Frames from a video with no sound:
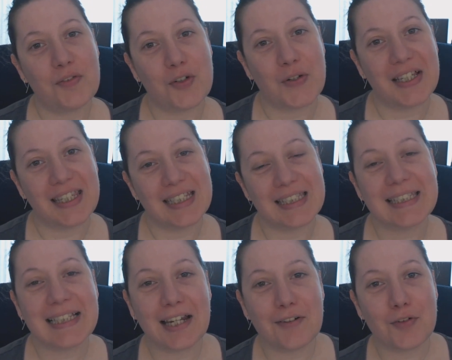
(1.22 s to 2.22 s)
everyone, this
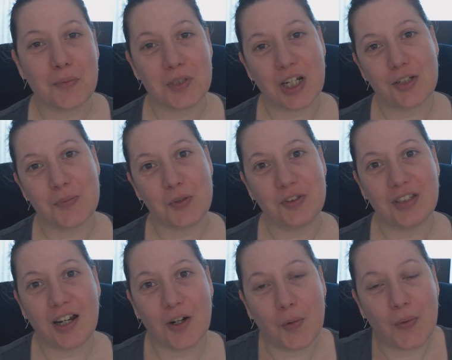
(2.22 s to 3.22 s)
is Clary from Shadow Moon
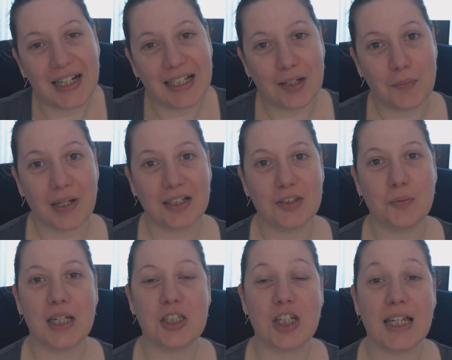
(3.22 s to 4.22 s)
Tarot. Welcome back to
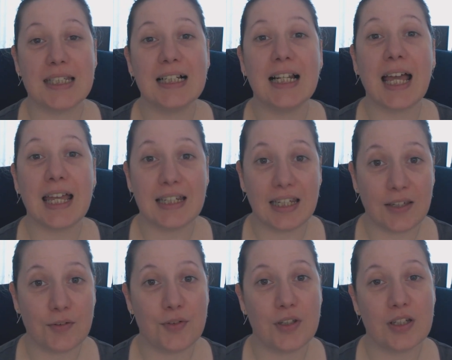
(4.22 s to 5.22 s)
my channel, and
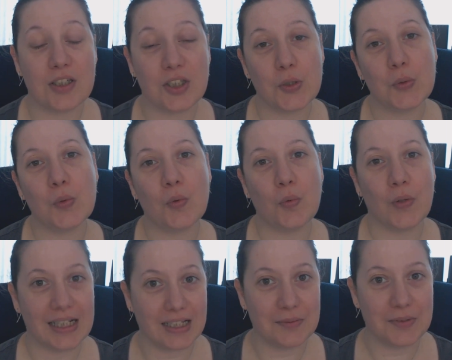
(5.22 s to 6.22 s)
if you're new,
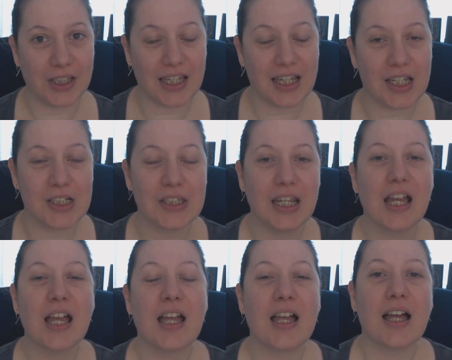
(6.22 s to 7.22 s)
welcome to Chaos.
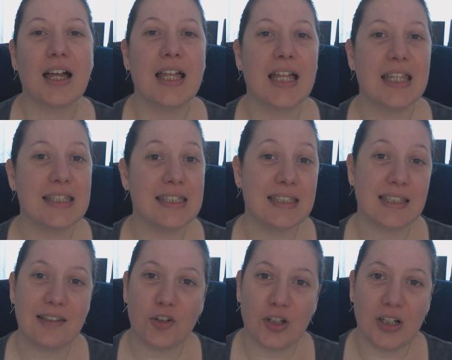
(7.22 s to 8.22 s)
This is
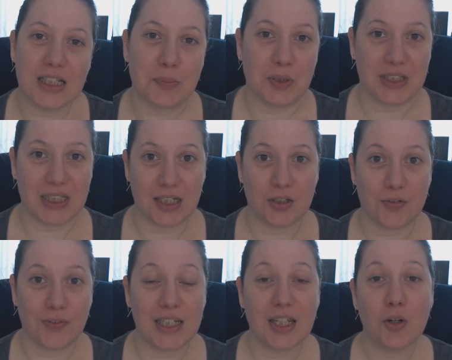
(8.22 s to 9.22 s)
a totally
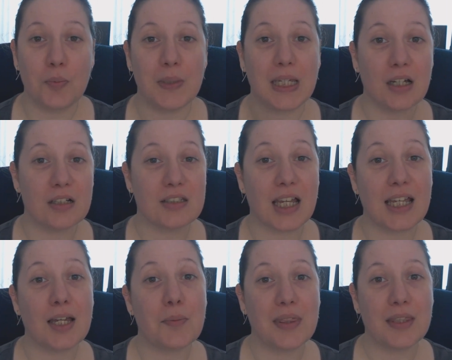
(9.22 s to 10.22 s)
spontaneous video because I
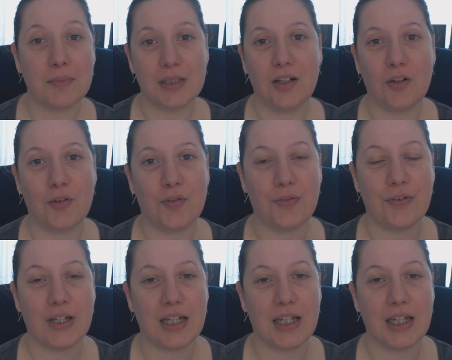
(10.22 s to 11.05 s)
am in the middle of